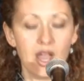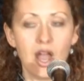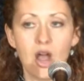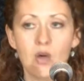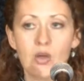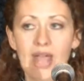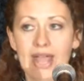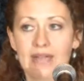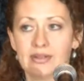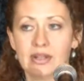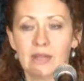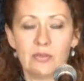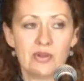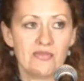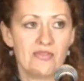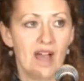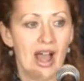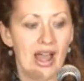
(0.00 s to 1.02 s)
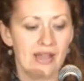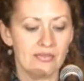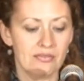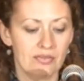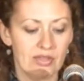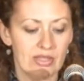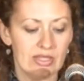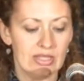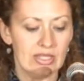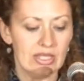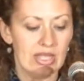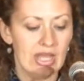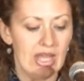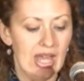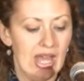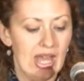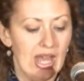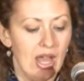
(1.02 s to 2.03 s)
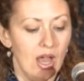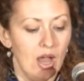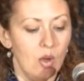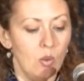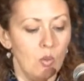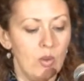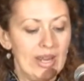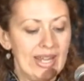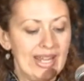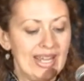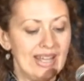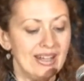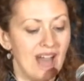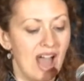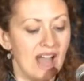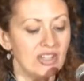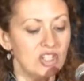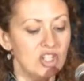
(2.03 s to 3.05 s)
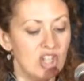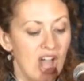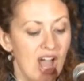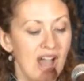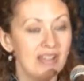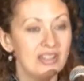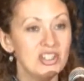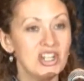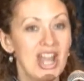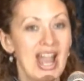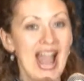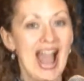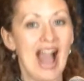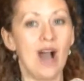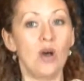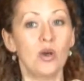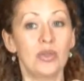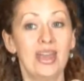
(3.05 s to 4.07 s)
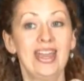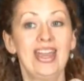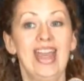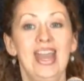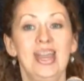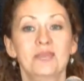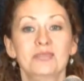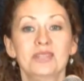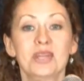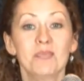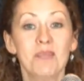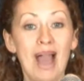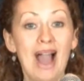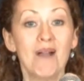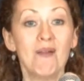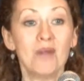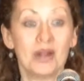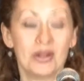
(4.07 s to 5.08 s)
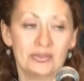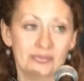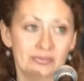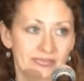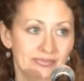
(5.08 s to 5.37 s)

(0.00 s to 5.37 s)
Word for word: Okay, number five. We cannot judge how they came to power.